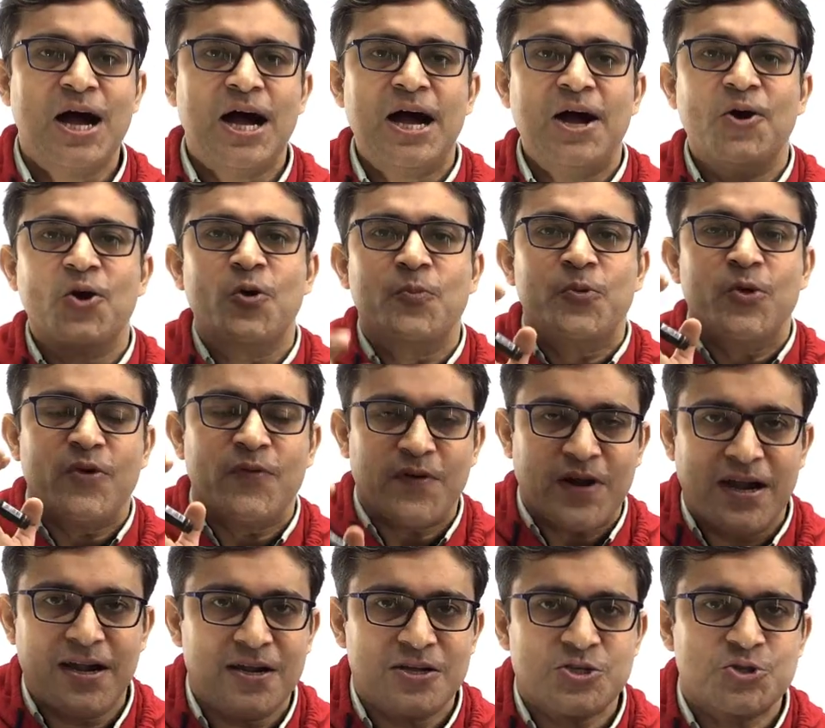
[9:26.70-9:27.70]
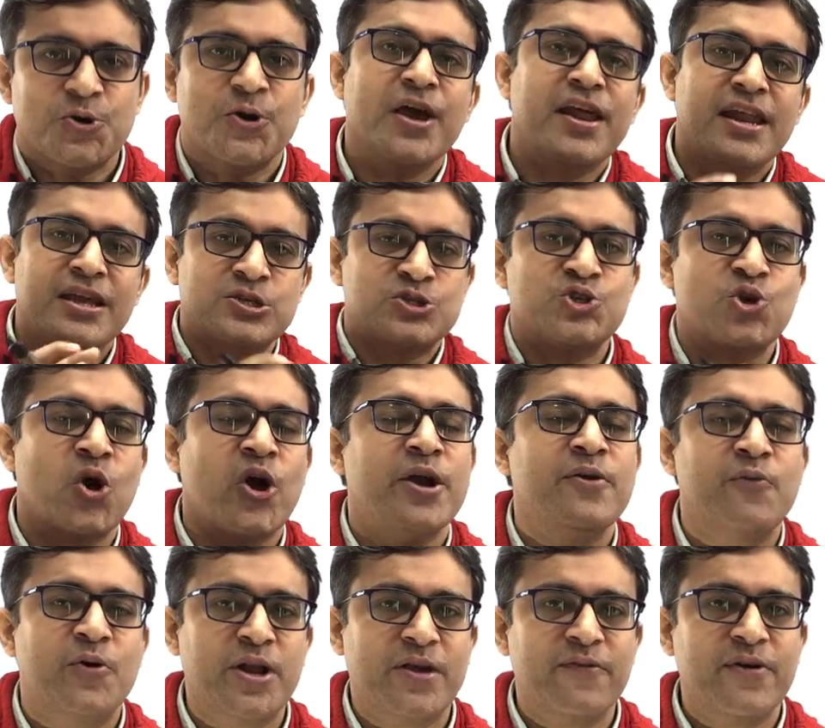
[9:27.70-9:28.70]
I hope you have understood and
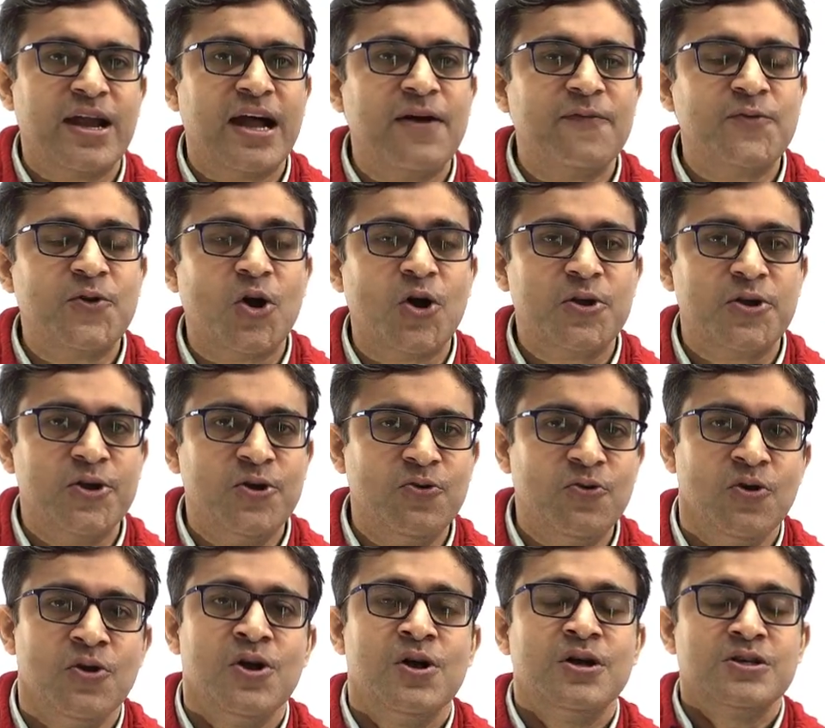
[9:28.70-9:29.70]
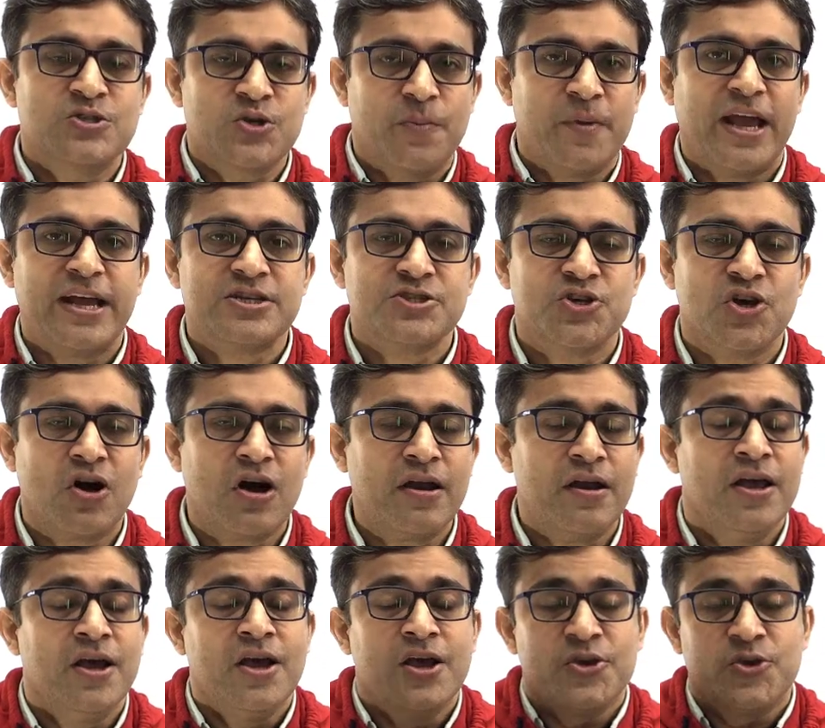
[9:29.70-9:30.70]
enjoyed whatever I've taught you. So make
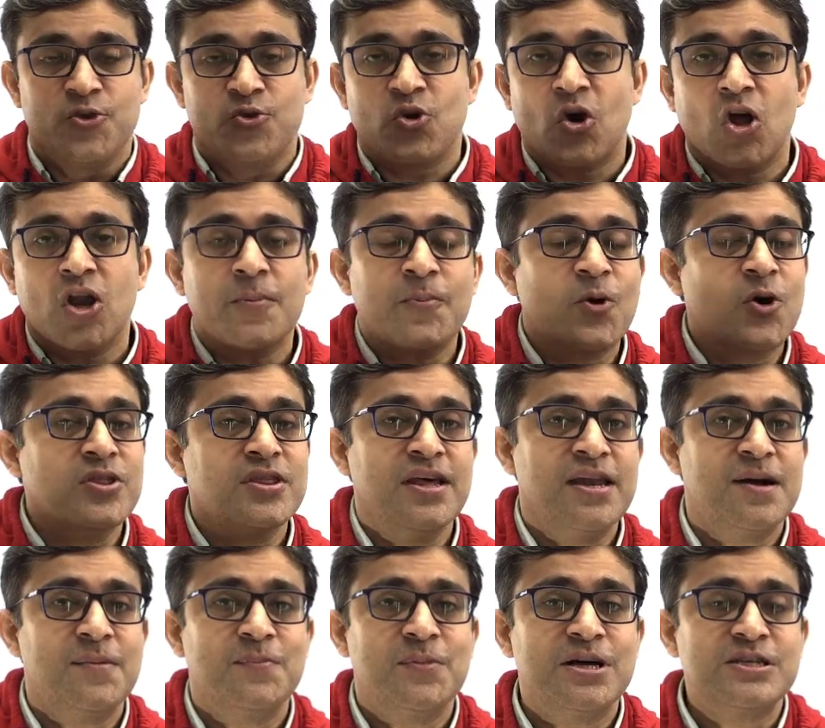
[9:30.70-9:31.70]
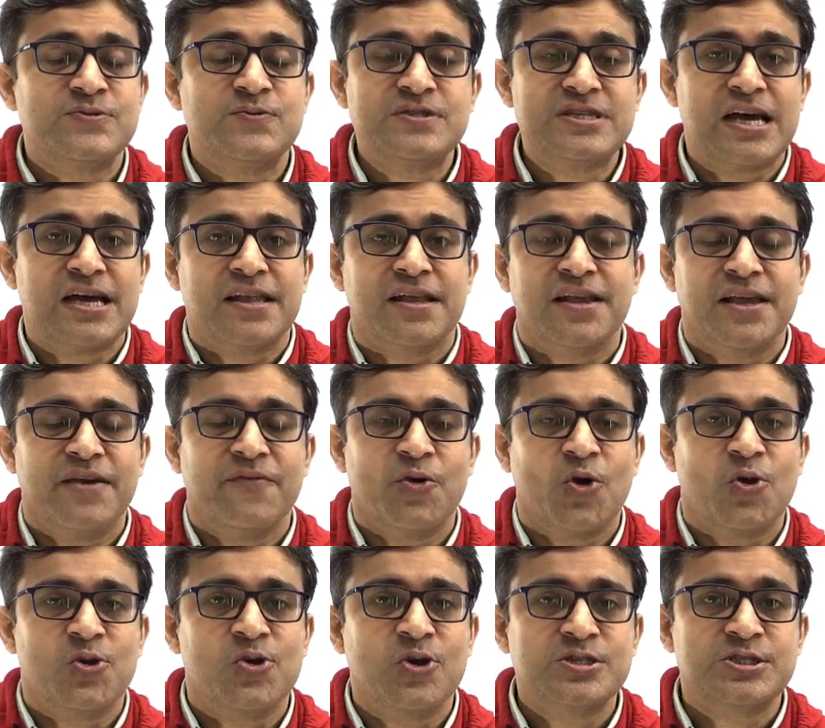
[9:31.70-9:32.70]
sure you call upon the numbers which are given
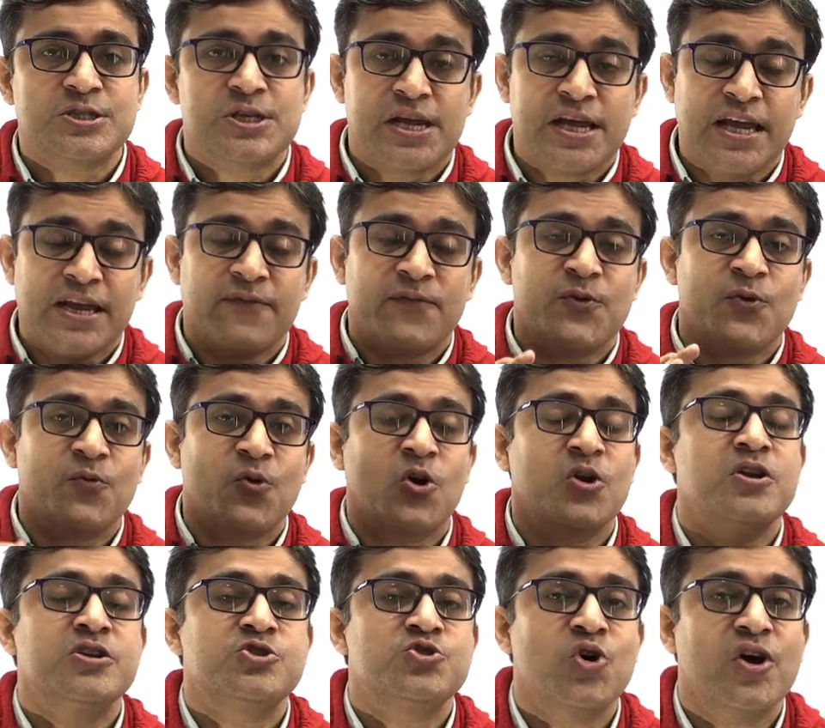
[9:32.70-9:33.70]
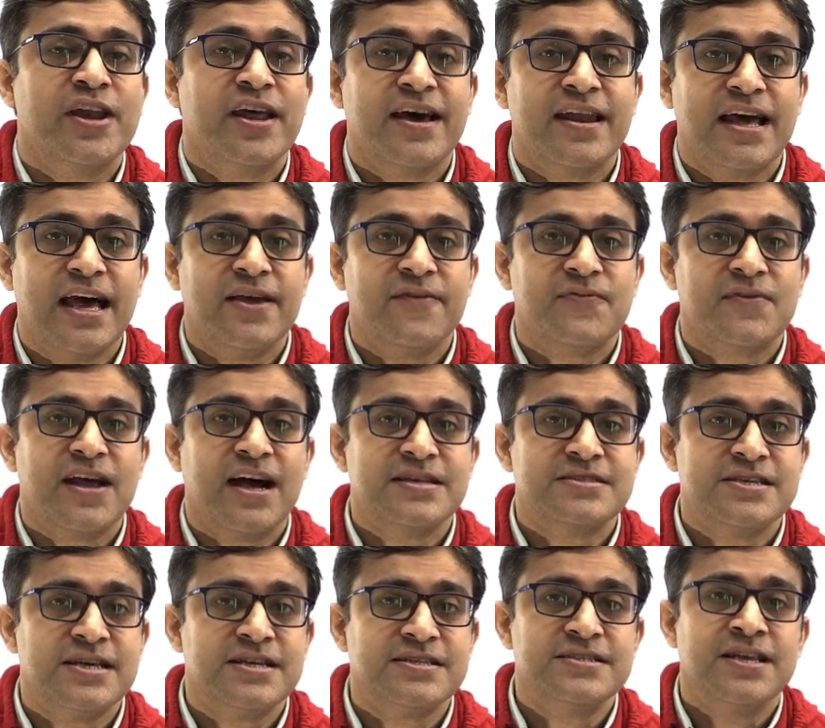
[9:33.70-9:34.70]
on your screen if you want to join our live
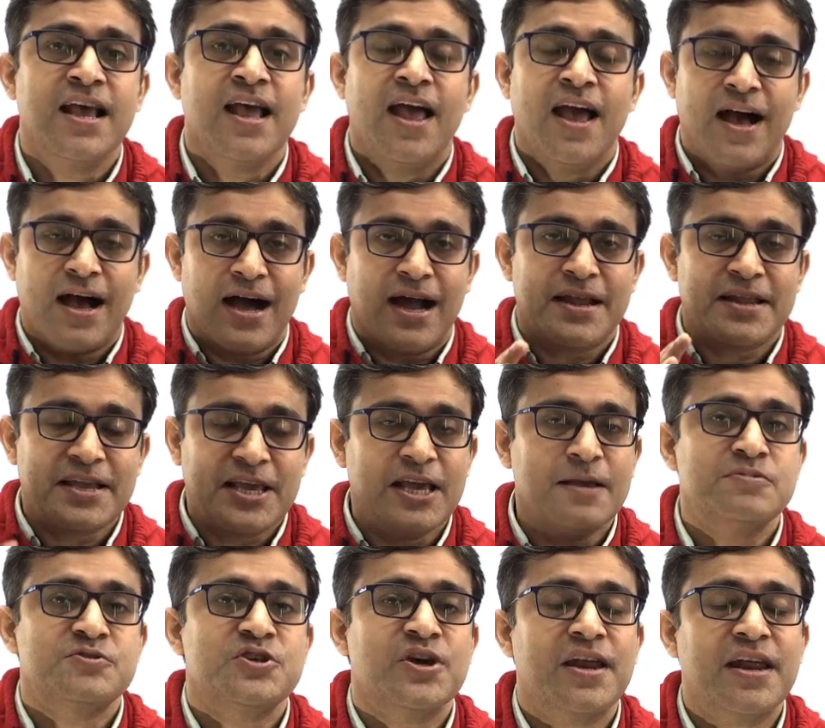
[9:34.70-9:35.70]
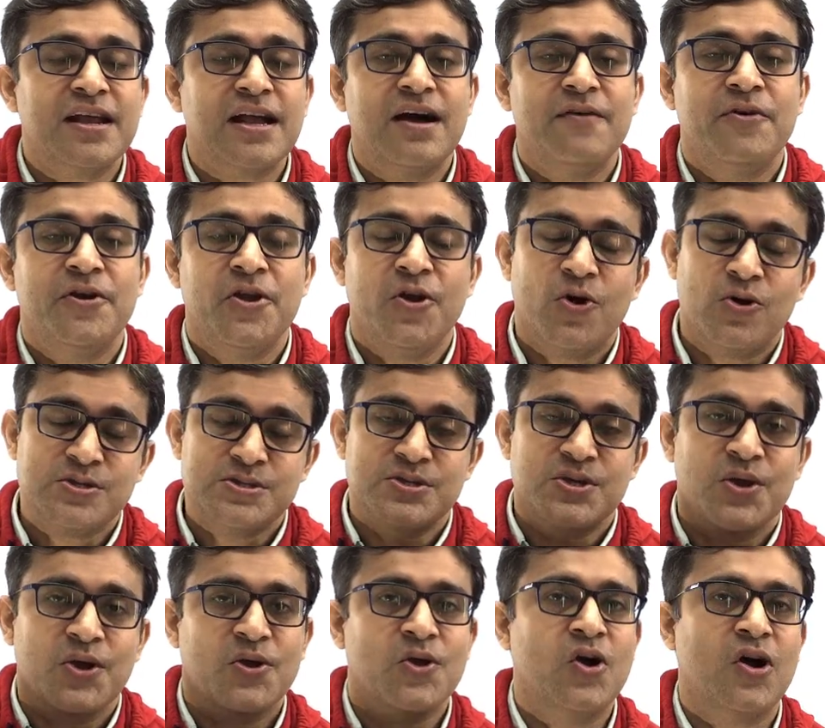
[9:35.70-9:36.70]
classes and keep sharing our
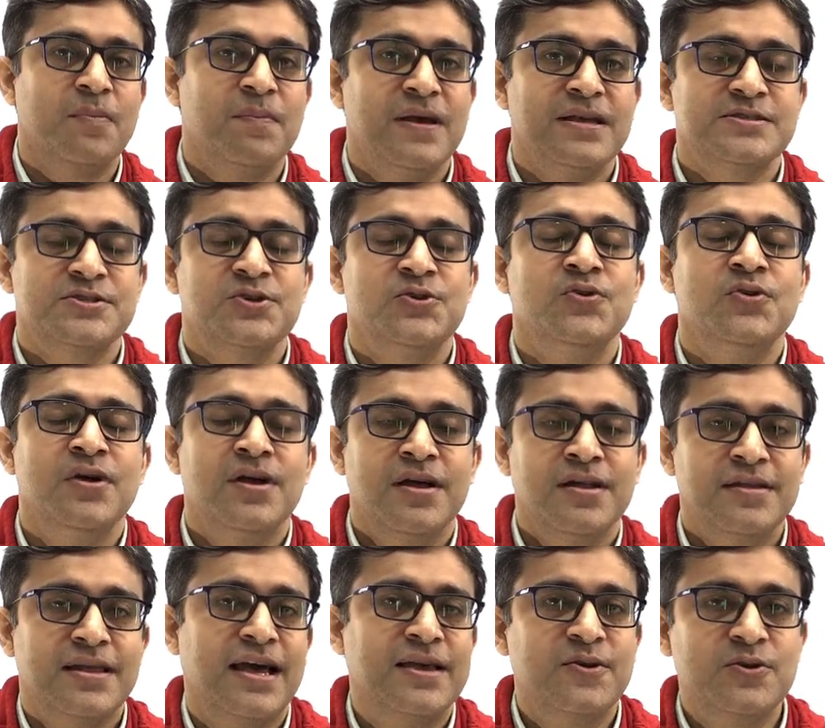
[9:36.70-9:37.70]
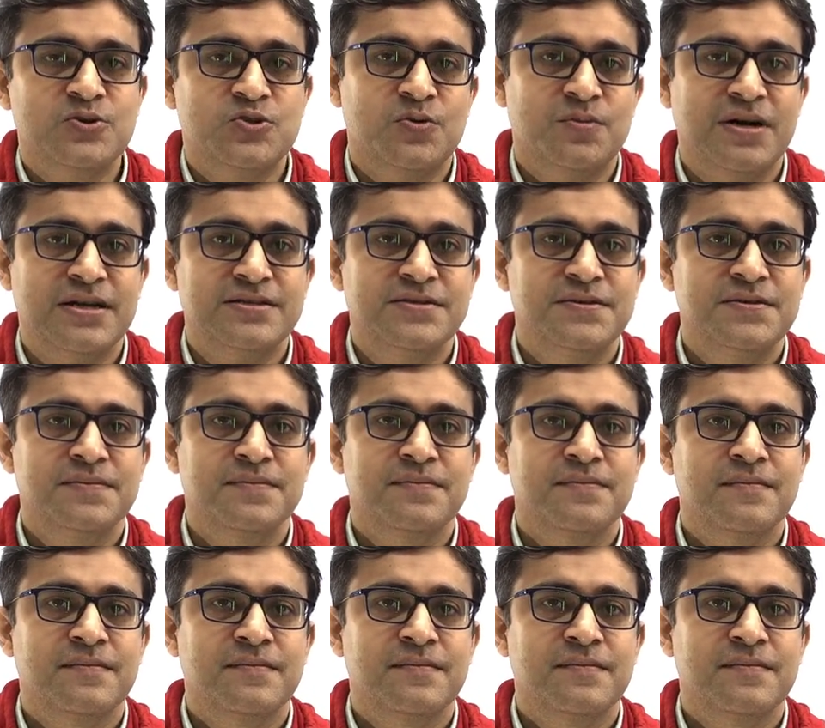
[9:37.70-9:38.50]
videos. God bless you. Thank you so much.